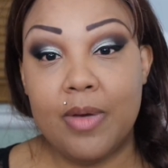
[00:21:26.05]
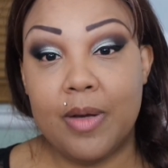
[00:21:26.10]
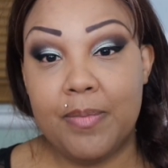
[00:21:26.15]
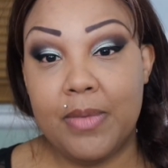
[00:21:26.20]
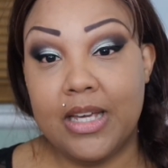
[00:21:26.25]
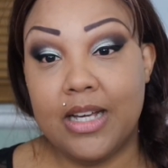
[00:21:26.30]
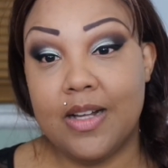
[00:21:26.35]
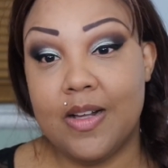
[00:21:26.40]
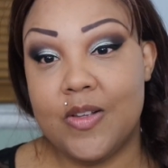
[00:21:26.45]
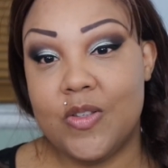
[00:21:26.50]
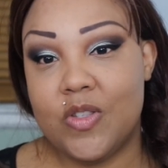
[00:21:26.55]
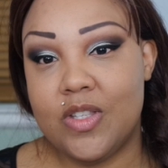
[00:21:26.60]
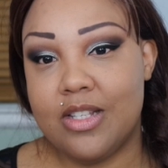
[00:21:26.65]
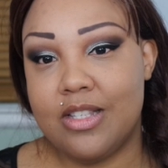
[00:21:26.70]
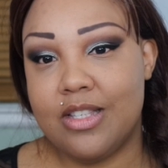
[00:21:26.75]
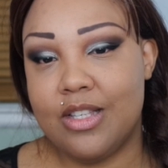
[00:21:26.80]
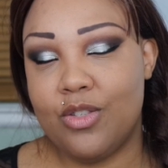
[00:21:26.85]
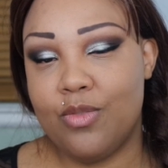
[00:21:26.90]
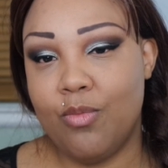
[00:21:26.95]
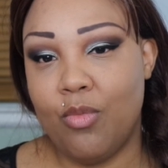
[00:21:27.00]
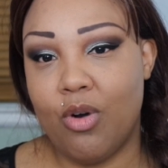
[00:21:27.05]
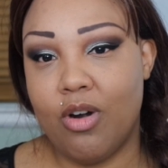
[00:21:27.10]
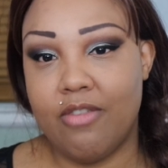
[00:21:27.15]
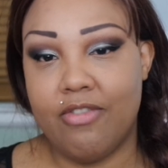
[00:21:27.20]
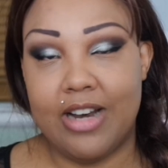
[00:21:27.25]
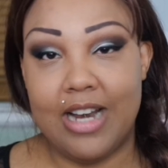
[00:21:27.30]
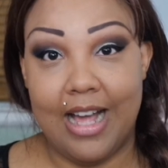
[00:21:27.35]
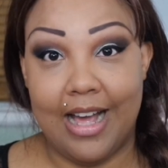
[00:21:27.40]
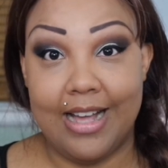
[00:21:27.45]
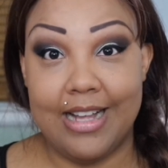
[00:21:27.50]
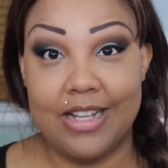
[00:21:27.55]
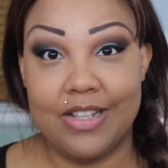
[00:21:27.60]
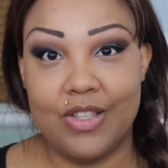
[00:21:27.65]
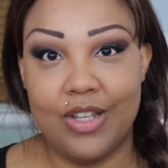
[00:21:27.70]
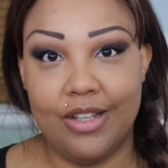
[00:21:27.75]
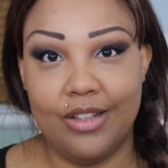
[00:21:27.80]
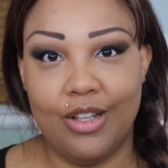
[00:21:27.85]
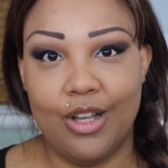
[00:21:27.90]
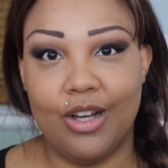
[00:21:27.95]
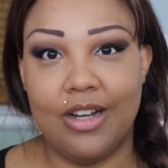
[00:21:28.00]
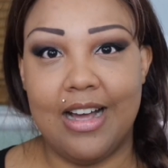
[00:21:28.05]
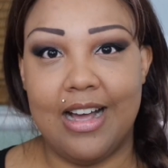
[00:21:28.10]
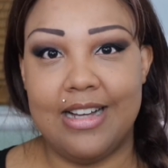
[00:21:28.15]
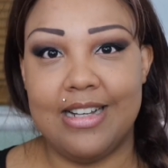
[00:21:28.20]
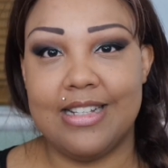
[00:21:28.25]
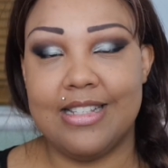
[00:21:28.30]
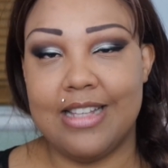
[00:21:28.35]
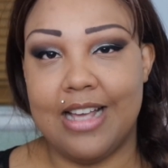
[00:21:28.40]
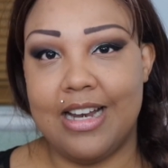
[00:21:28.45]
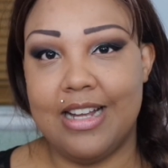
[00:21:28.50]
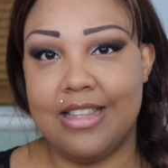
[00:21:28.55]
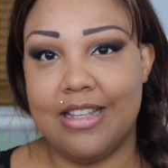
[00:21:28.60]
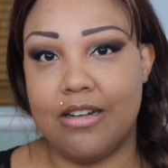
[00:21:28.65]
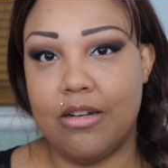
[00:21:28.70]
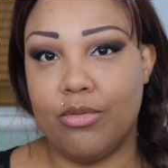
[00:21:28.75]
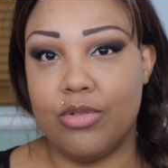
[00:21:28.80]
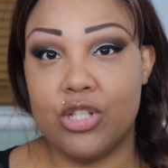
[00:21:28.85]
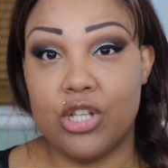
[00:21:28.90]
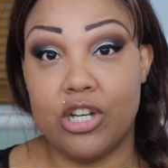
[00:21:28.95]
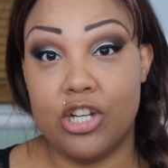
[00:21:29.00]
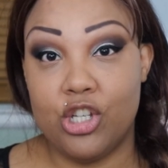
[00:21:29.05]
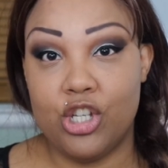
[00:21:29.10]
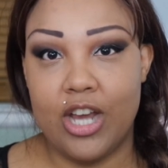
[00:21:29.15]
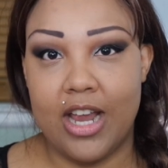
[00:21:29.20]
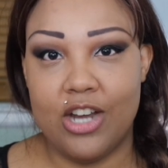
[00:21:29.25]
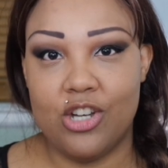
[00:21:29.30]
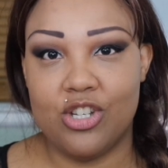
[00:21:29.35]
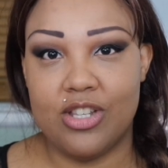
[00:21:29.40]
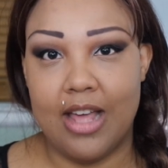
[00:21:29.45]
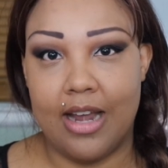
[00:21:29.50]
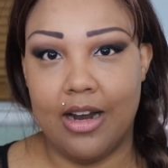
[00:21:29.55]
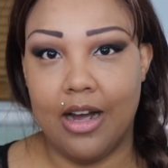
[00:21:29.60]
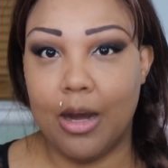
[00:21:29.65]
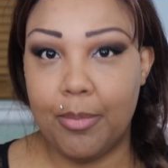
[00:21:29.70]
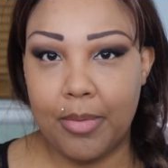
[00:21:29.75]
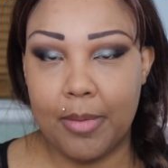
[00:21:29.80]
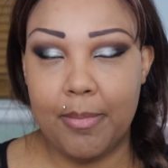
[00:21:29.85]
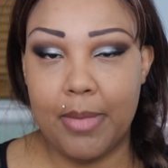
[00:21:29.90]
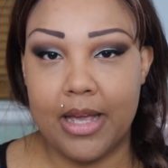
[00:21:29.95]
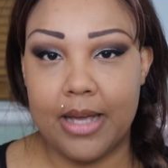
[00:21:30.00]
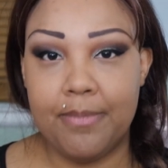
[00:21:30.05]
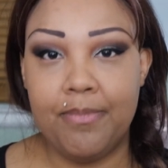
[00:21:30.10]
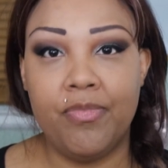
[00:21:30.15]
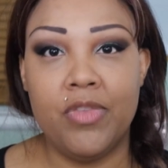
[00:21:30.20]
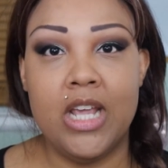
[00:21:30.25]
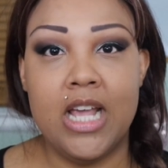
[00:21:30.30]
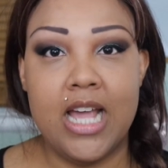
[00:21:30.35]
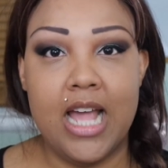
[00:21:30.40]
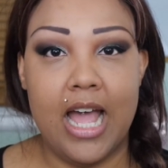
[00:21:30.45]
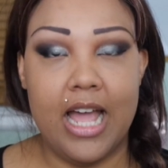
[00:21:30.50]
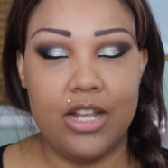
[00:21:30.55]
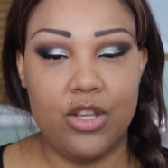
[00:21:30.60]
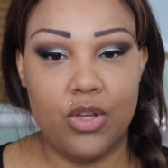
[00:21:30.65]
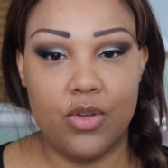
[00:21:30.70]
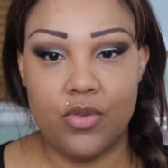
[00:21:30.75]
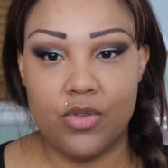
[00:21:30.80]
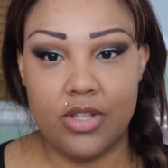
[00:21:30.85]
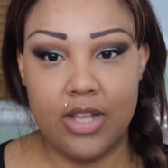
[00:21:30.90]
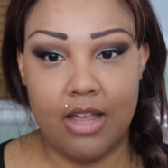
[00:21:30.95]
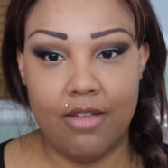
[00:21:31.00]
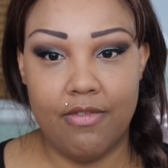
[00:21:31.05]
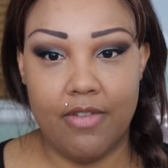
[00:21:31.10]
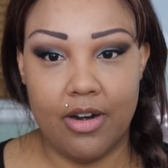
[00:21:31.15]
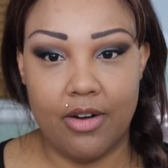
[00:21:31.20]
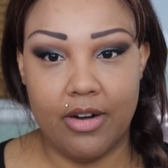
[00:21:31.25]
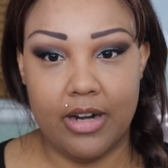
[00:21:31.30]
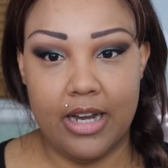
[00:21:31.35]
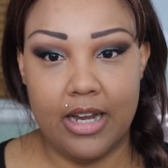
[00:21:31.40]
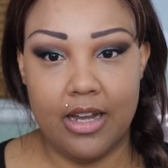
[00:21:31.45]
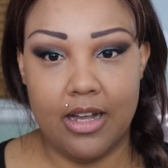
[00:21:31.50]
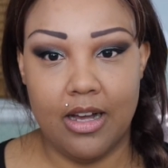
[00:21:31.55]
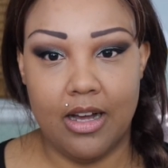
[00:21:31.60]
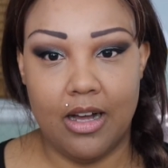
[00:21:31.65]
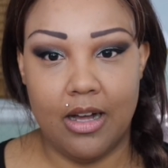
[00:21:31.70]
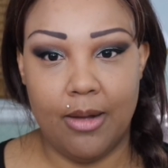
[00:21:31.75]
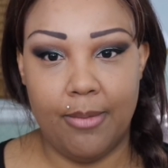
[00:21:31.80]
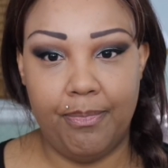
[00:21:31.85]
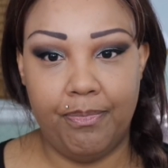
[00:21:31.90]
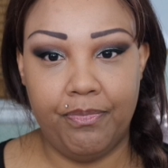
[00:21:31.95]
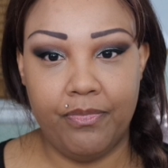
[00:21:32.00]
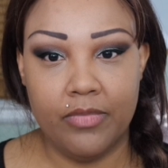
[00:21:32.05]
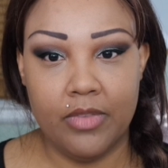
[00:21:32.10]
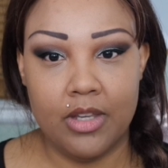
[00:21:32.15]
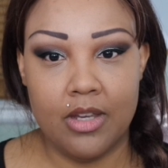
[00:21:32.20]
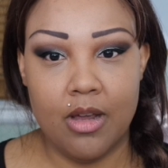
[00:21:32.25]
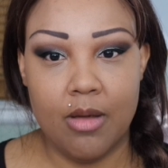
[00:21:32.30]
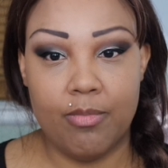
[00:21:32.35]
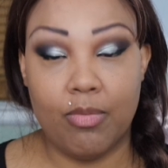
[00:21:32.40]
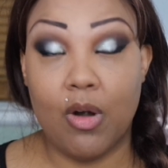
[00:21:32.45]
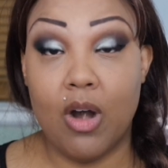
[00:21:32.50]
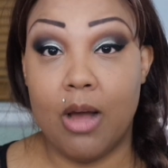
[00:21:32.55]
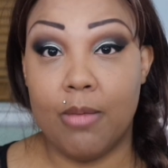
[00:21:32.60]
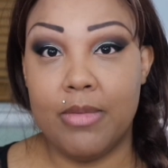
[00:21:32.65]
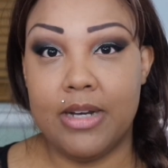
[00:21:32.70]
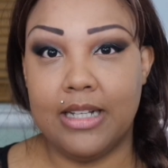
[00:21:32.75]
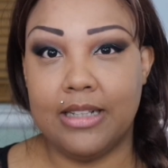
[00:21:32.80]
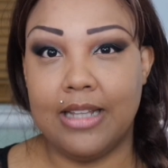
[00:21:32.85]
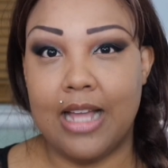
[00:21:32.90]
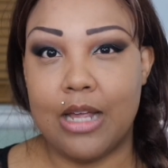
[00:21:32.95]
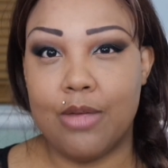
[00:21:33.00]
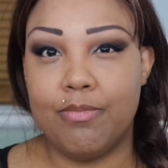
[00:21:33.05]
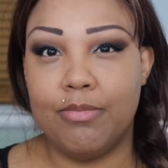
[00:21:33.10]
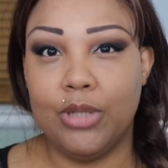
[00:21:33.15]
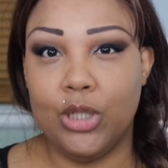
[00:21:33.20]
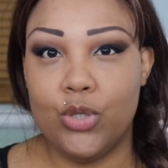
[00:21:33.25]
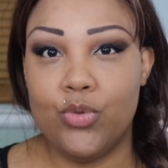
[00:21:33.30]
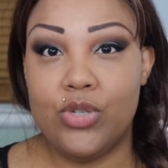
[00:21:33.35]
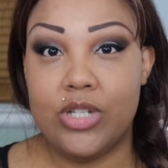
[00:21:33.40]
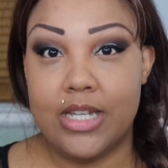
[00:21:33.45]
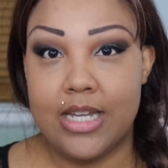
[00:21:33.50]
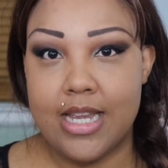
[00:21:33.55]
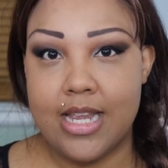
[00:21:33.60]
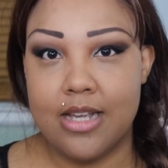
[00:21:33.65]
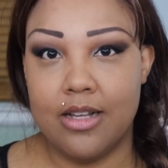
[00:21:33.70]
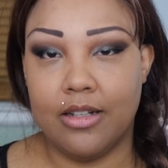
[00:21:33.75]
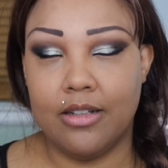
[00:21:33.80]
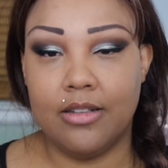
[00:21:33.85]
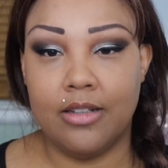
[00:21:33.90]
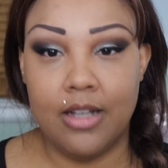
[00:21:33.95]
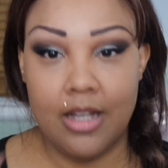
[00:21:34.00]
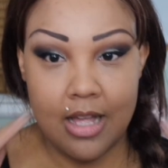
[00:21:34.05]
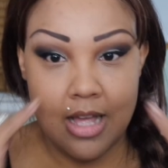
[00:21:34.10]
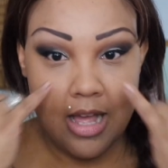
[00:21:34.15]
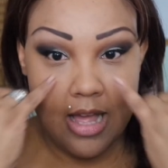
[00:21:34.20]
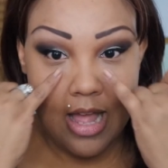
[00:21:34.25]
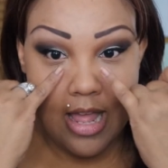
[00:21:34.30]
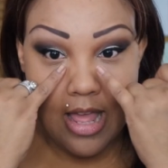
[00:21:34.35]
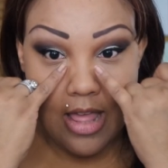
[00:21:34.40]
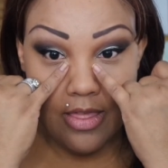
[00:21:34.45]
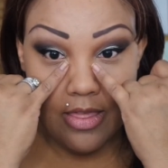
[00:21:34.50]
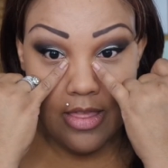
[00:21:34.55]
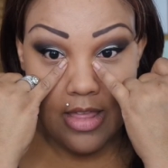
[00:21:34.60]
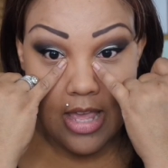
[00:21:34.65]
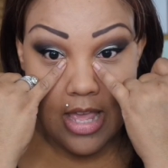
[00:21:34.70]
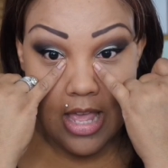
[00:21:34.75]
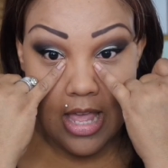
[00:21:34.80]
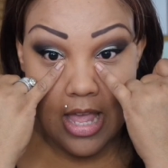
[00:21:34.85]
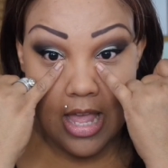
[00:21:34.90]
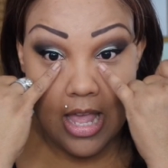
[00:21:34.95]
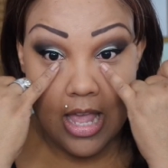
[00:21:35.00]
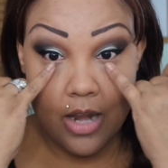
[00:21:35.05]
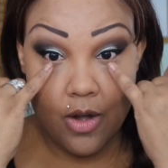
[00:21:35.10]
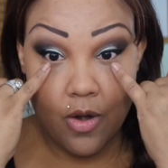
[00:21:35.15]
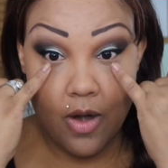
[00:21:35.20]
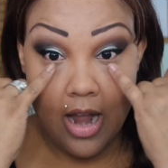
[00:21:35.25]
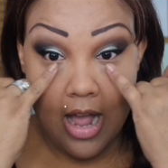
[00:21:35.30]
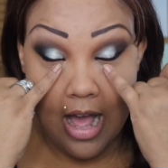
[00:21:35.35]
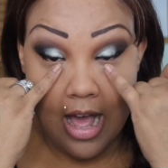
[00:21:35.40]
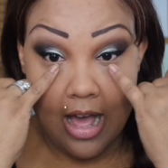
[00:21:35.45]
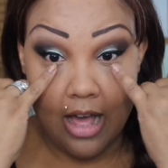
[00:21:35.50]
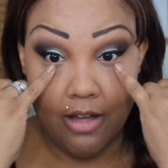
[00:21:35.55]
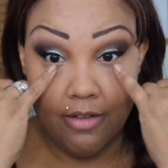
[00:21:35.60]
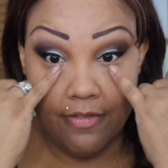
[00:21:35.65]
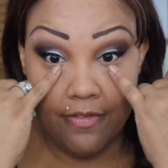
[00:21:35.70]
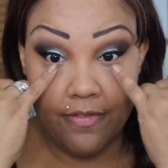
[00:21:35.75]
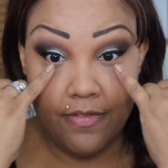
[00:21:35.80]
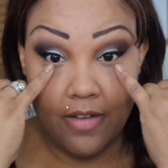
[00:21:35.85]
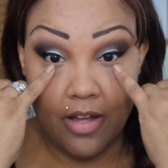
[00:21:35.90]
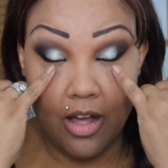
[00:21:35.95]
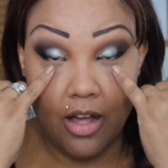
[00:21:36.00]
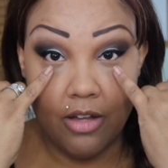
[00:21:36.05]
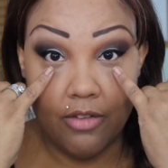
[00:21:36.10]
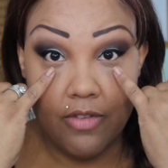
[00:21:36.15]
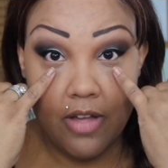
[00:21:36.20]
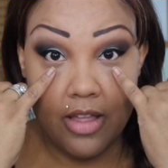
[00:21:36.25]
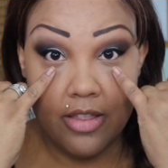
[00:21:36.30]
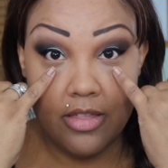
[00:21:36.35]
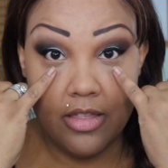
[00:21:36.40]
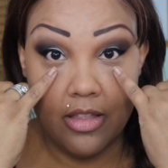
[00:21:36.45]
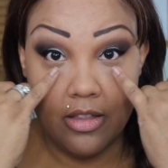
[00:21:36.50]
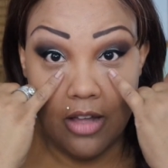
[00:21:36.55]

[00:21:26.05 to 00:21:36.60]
But because this is more of an icy look, I decided that I was going to change that up a bit and use a very prominent like blue teal in the inner half of